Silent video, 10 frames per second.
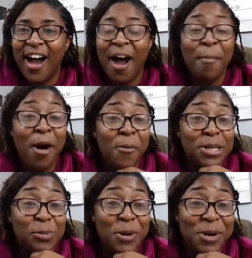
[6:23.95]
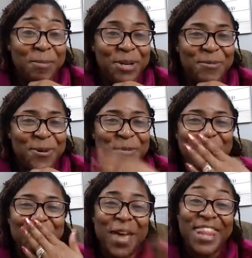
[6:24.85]
I'm always welcome in
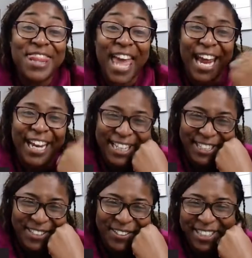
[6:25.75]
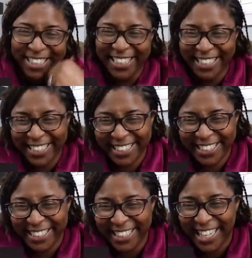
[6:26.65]
Aruba. Thank you.
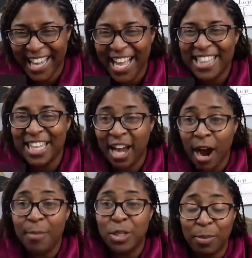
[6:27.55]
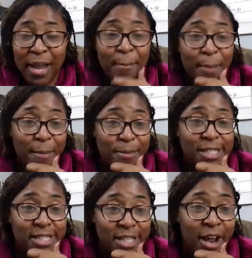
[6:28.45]
The garbage man, Barbara
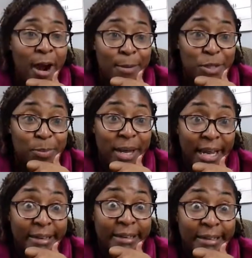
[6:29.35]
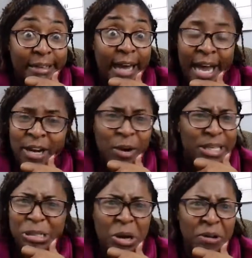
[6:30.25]
says the garbage man. I know
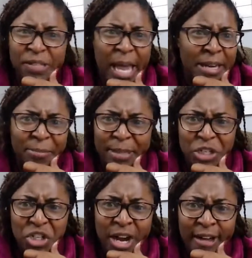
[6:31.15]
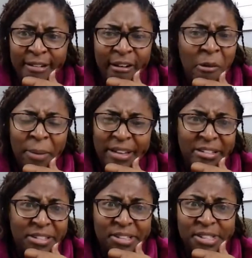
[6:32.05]
his nerves had to have been shot. Oh my
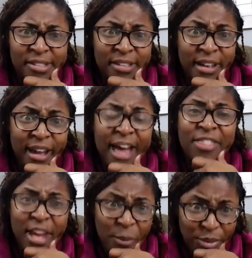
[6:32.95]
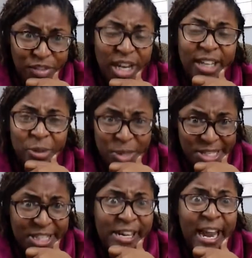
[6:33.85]
goodness. I think I would have taken the
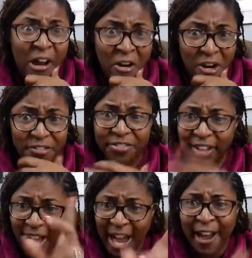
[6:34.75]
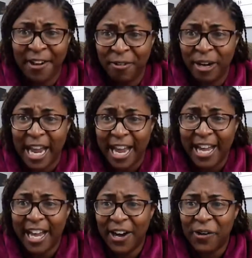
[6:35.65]
rest of the day off. I agree.
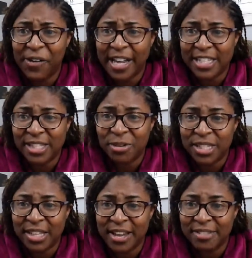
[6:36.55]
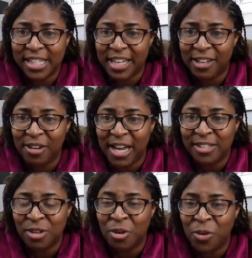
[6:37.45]
Okay, so it sounds like you
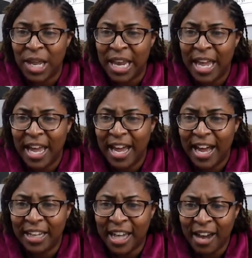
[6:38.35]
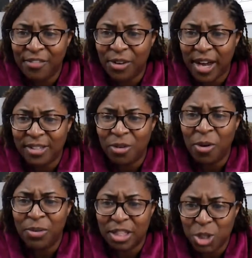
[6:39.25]
guys are going, a lot of you guys are
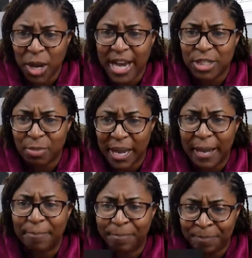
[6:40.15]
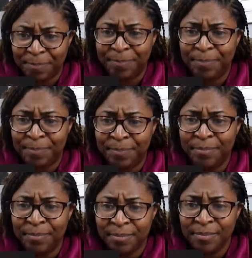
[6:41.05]
going with the trash man.
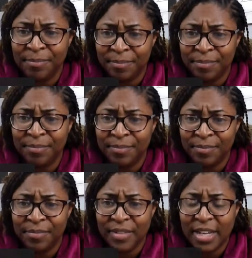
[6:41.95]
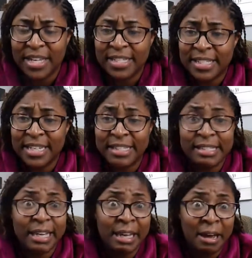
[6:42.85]
Stacey
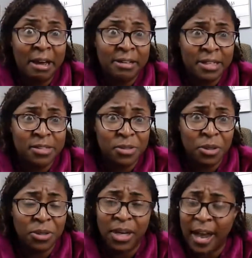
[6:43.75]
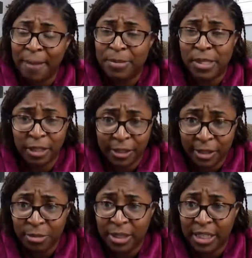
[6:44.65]
said, God is good.
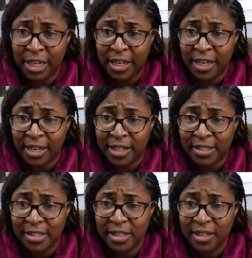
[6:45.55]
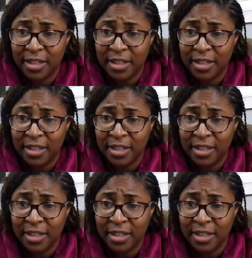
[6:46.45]
Absolutely, he is.